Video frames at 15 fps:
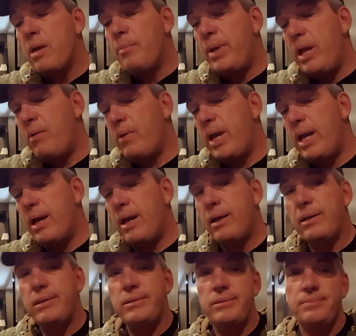But anyway,
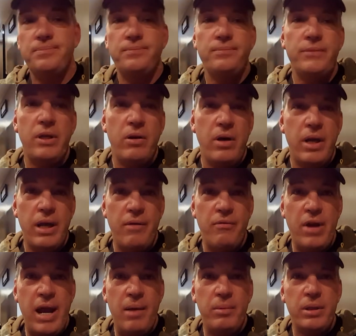you know, I've
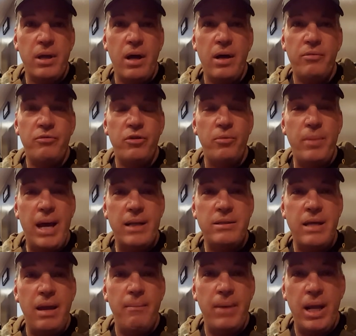rambled on for about
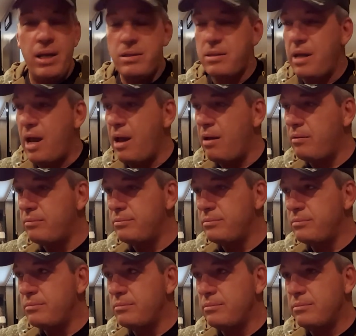10 minutes now.
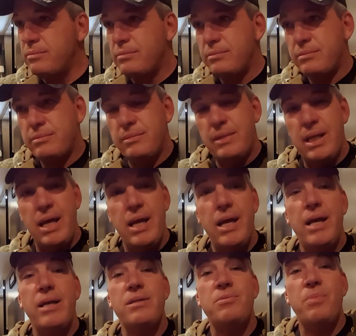
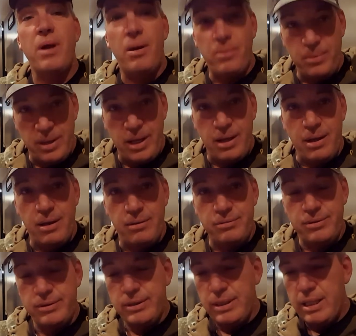That's probably
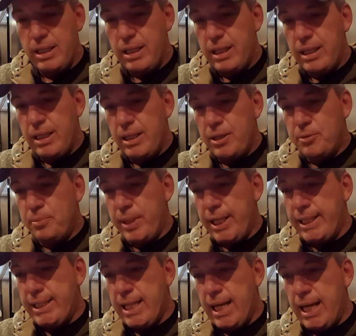enough.
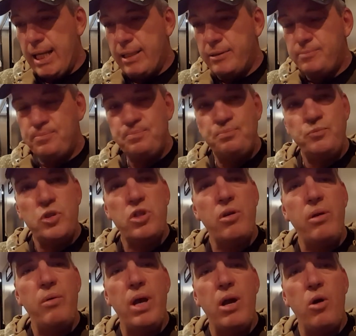But so
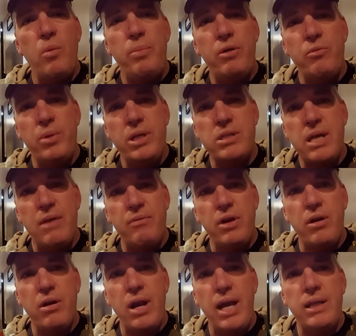anyway, I hope everybody's having
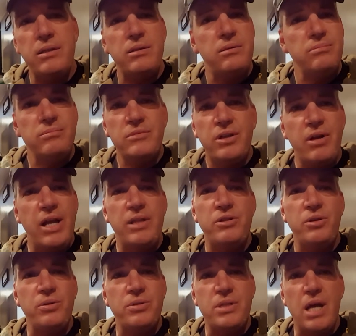a great
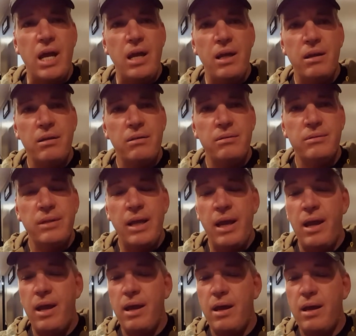Tuesday,
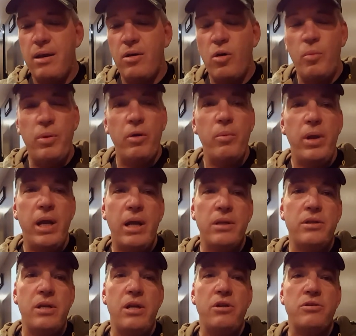and I hope everybody
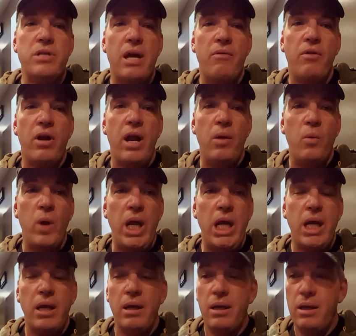continues to have a great
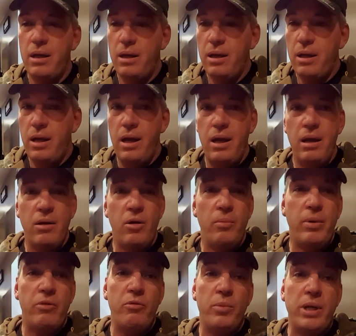week, and I
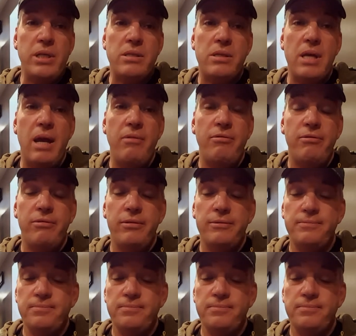hope everybody's safe.